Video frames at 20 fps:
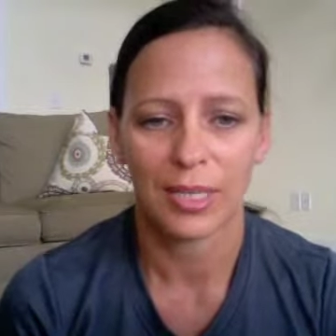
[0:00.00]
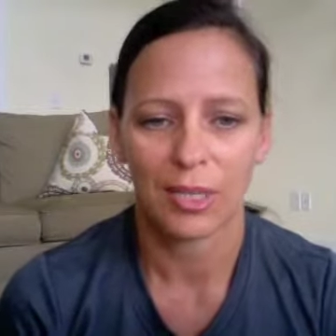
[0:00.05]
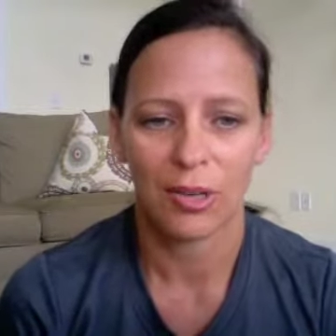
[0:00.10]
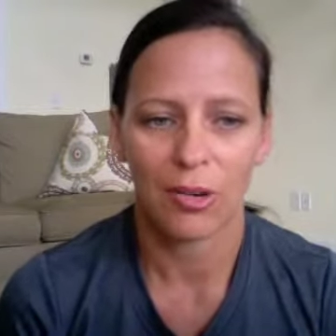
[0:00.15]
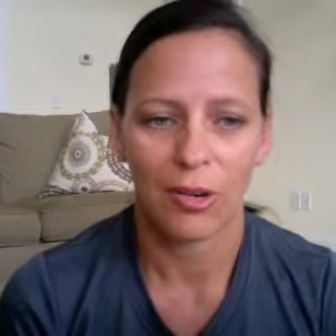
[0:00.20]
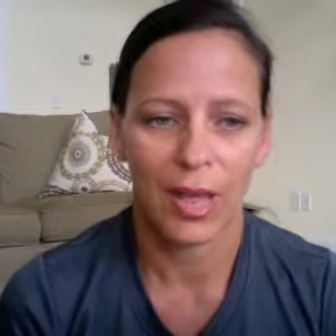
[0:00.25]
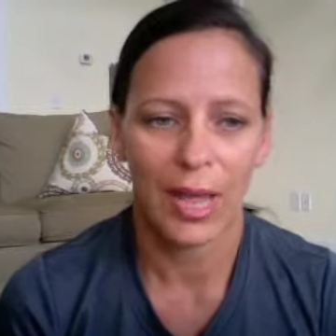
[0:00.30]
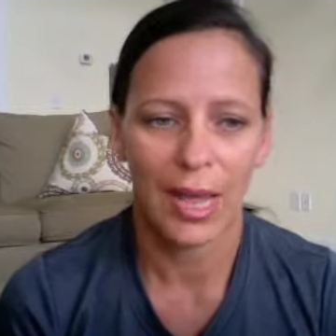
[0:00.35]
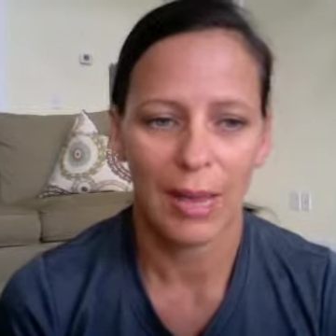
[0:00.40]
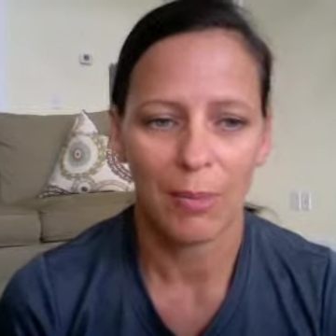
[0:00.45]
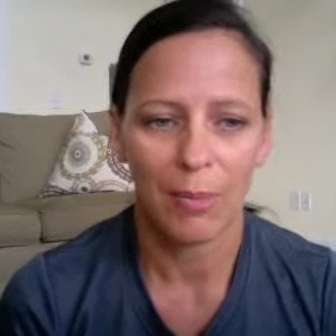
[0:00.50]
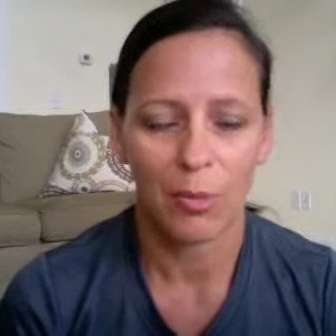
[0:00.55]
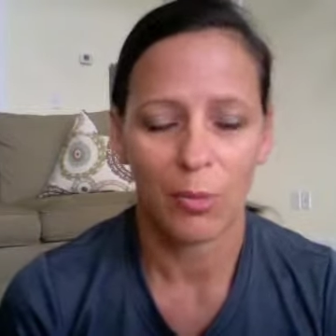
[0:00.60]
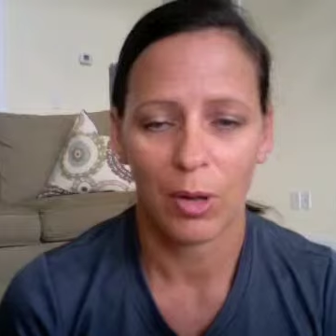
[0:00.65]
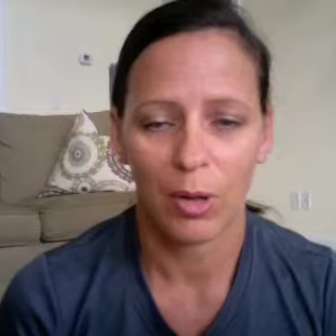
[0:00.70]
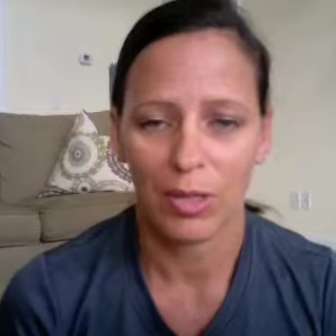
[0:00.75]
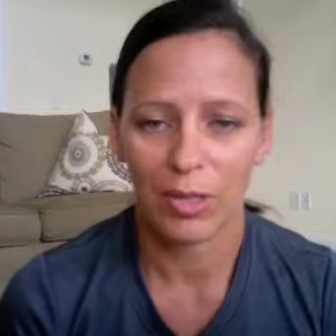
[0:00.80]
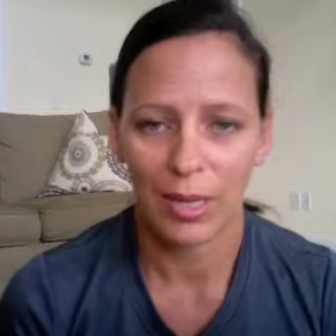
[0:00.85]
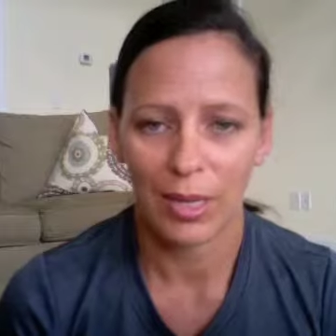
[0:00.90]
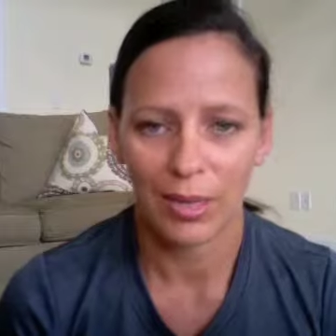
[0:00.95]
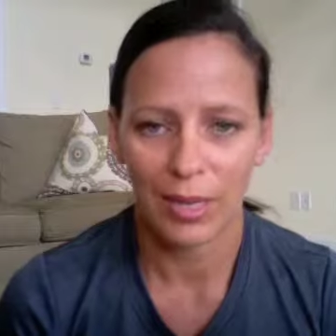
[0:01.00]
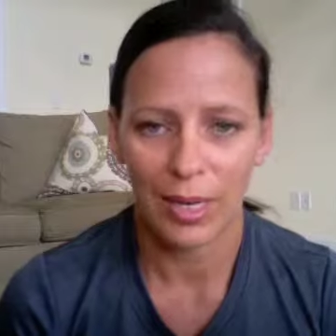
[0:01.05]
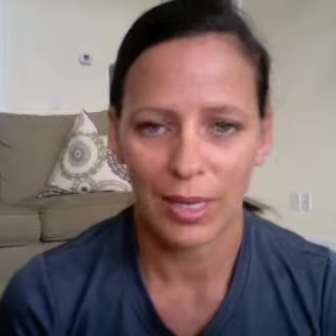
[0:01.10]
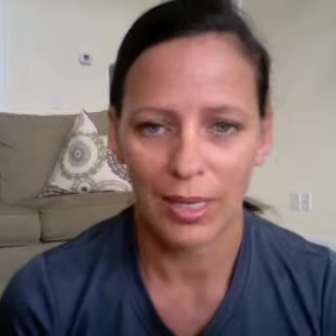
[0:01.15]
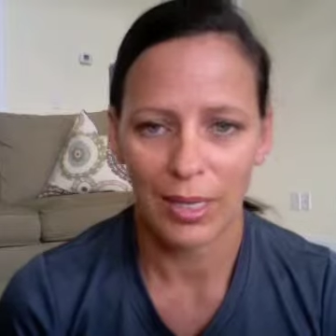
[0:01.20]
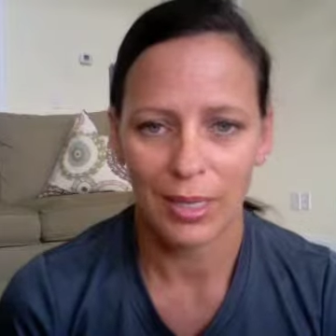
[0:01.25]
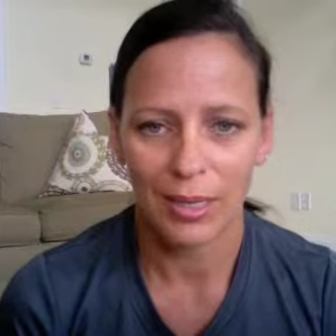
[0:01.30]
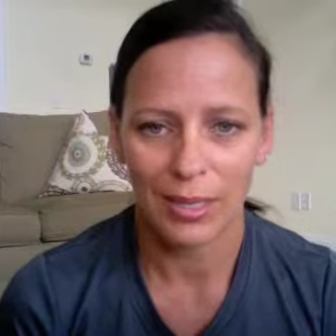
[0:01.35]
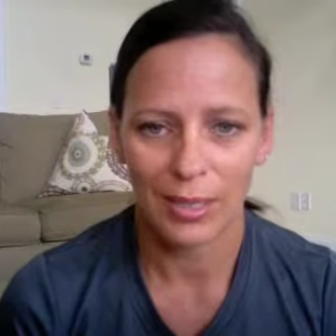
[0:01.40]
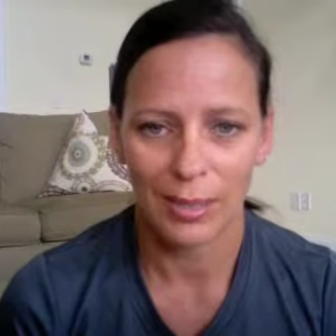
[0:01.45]
their name and one thing they
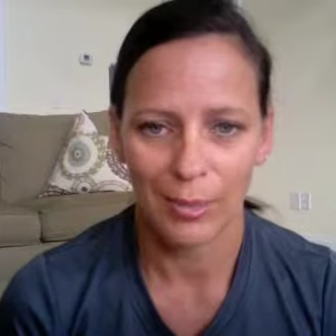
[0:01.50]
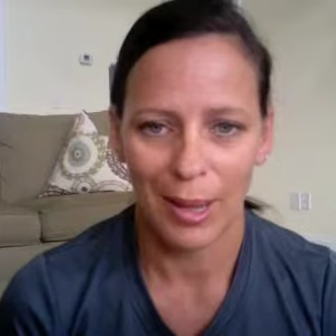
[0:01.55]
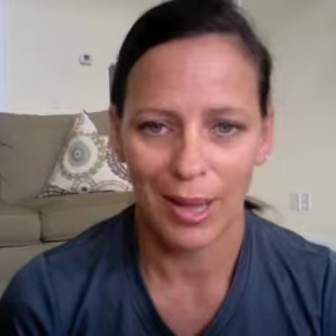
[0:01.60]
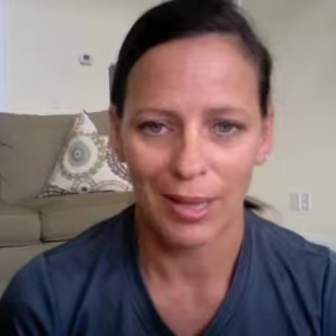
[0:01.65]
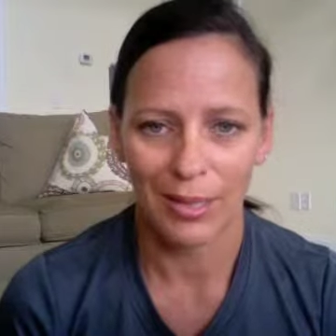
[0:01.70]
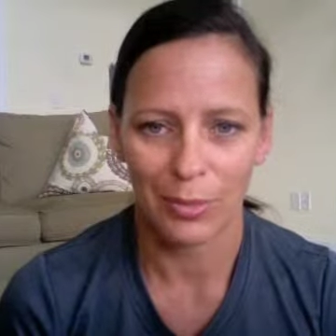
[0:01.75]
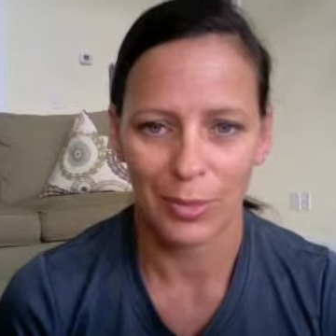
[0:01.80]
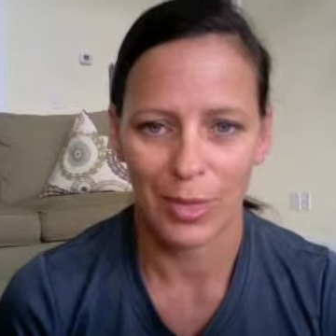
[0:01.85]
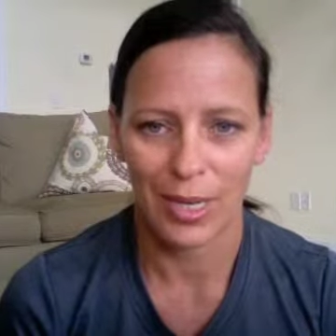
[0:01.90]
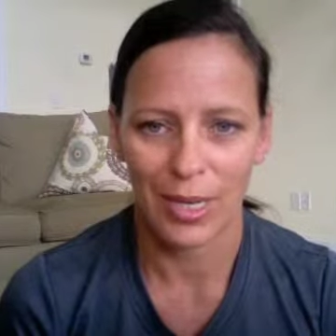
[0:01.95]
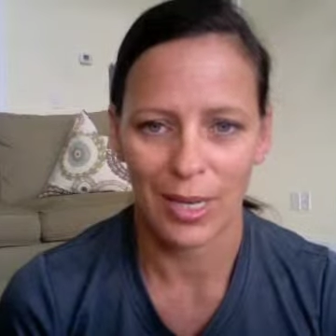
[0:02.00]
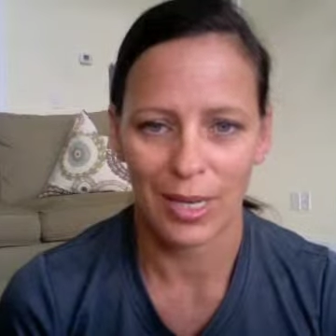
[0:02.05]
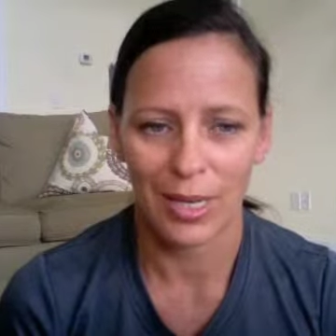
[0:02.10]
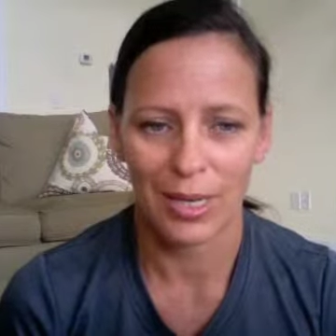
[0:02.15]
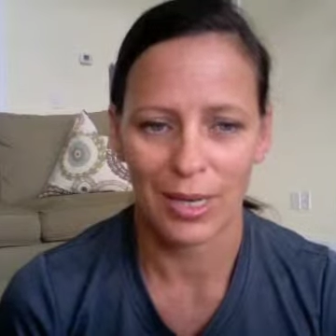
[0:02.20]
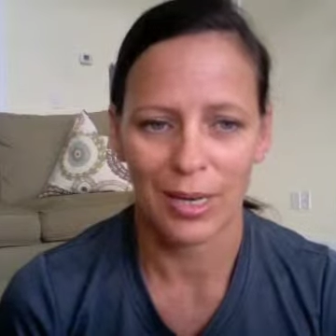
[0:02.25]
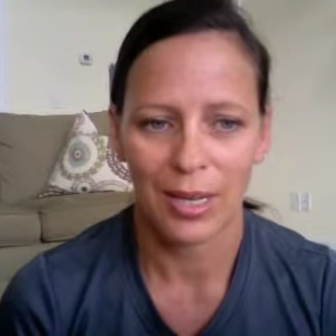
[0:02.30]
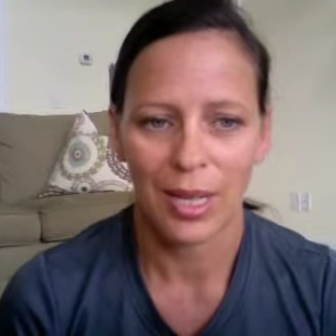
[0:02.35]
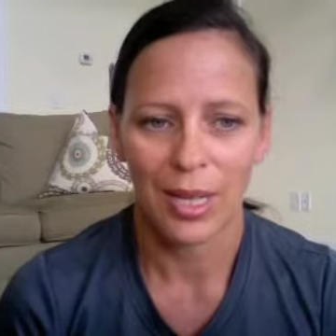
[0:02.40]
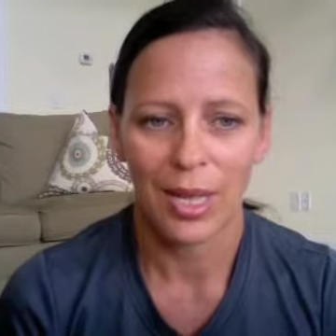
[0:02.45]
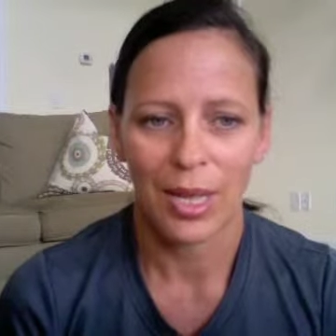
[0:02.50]
did this past weekend,